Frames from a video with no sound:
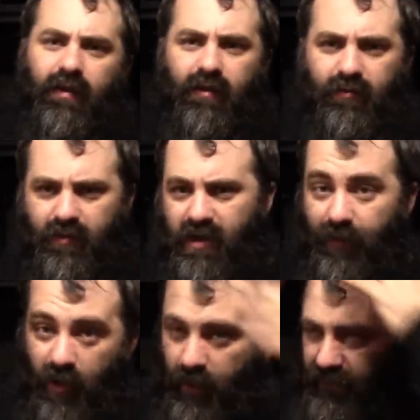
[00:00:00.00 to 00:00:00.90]
and
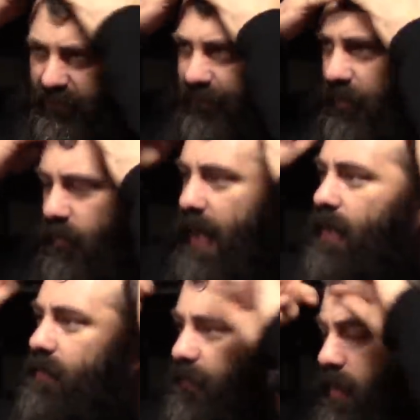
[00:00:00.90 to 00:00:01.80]
giving away stuff at
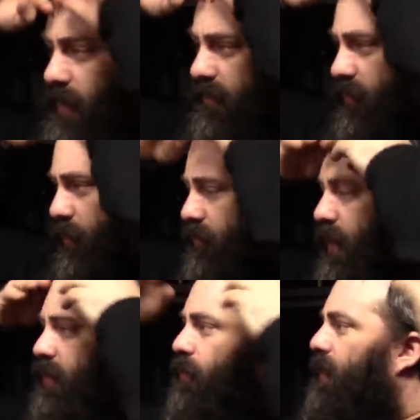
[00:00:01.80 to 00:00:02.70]
random to friends who are
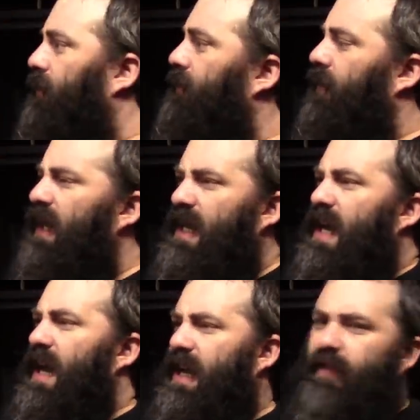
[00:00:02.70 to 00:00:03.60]
trying to do builds. And
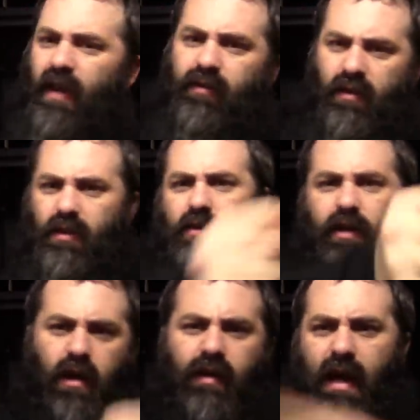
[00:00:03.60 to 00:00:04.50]
I need this. And here
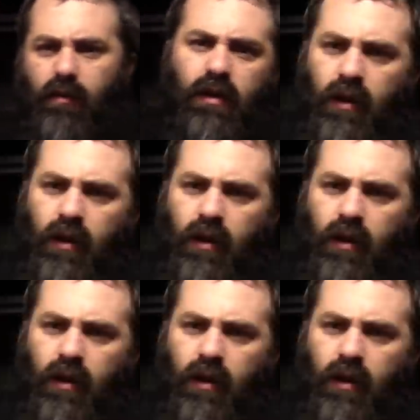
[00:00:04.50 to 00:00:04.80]
you go. Get out.